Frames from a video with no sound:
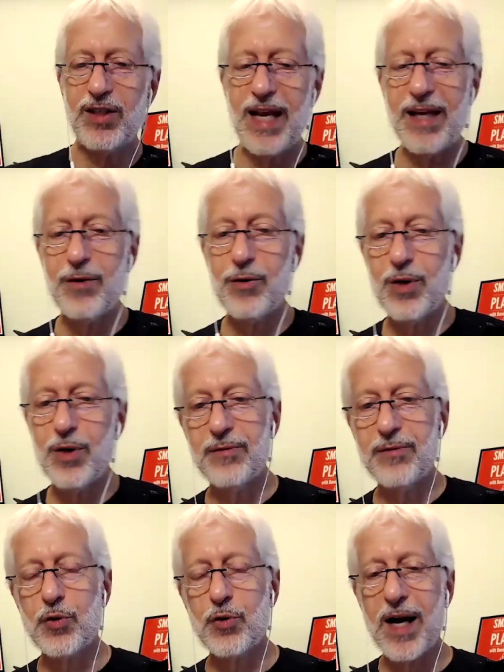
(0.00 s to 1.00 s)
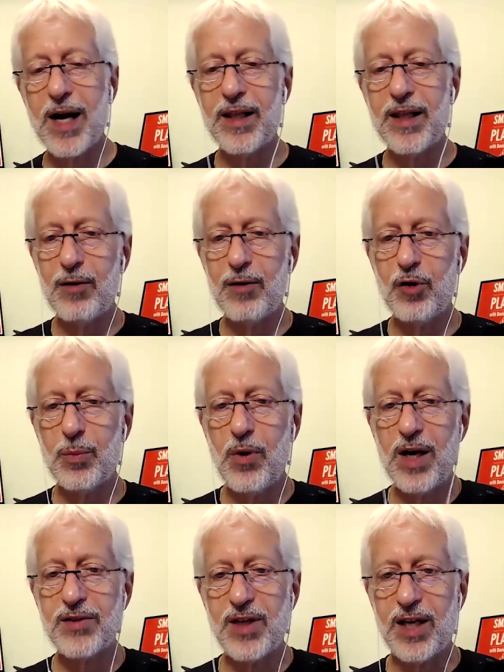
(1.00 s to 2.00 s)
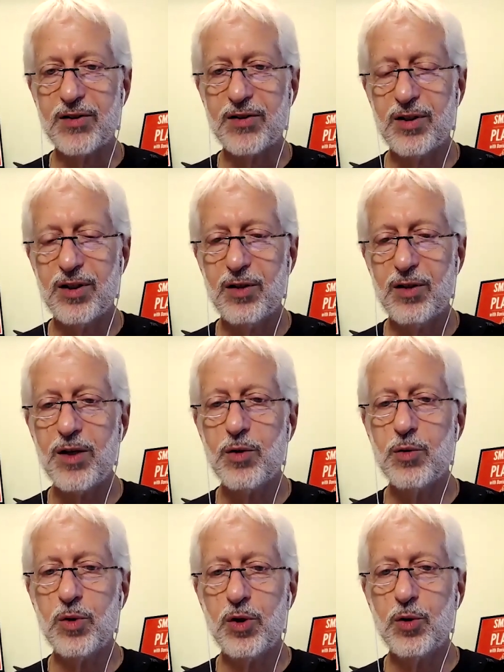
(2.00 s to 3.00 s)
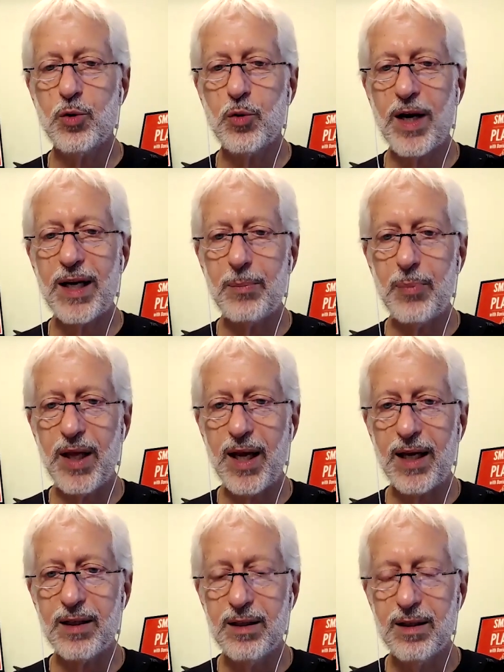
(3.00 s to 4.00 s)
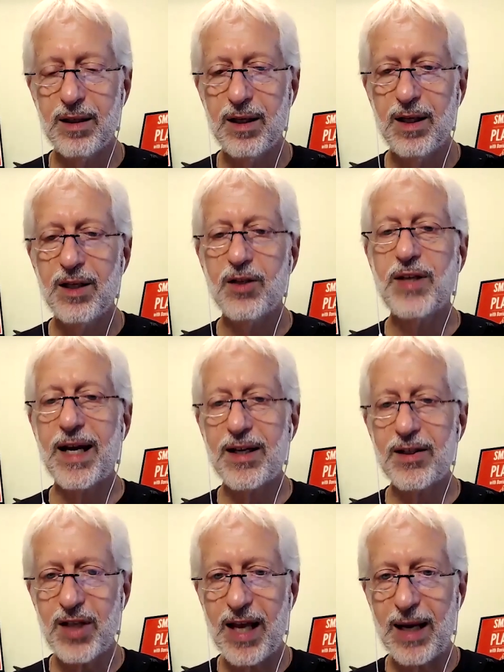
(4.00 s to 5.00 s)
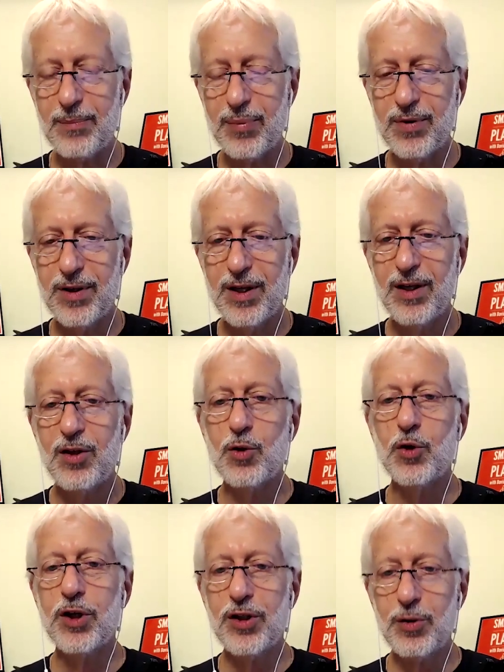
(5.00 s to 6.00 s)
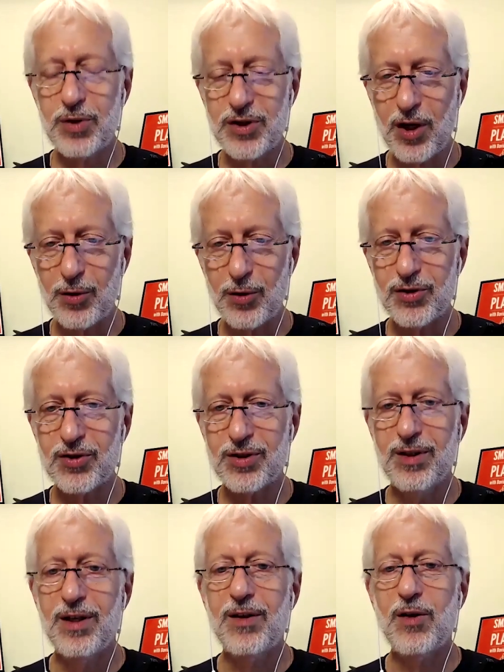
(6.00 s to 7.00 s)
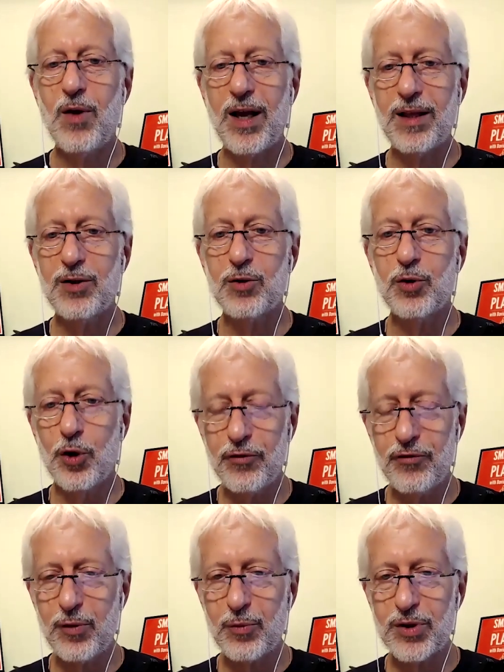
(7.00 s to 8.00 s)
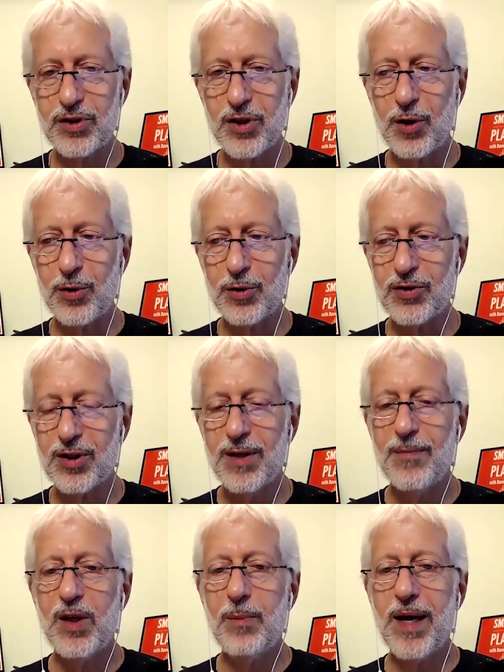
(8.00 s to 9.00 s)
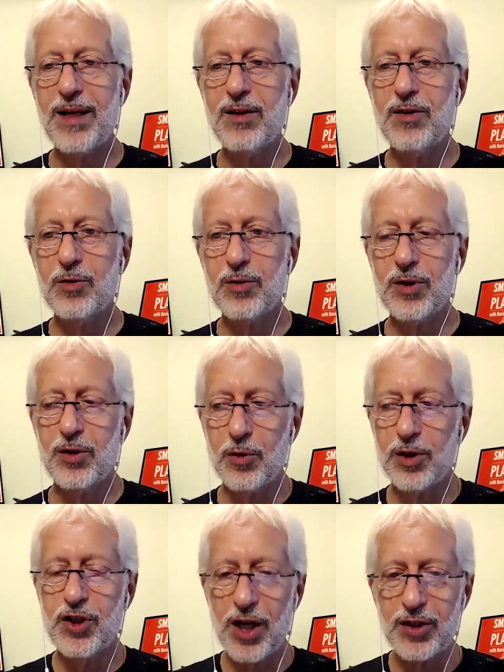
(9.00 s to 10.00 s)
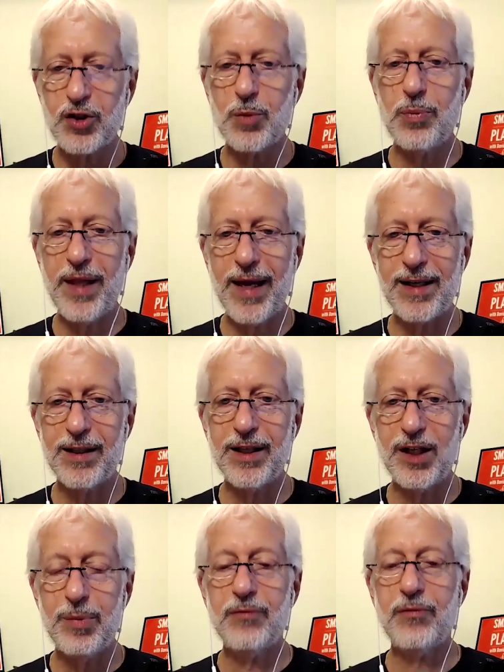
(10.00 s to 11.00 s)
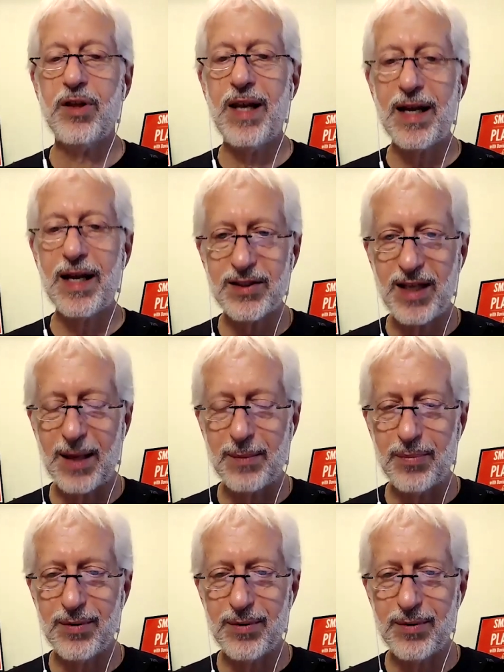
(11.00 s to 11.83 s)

an iterative trial and error process right you you create a plan you take a step you look at the results you you learn from the results you make your you adjust your plan a little bit for the next step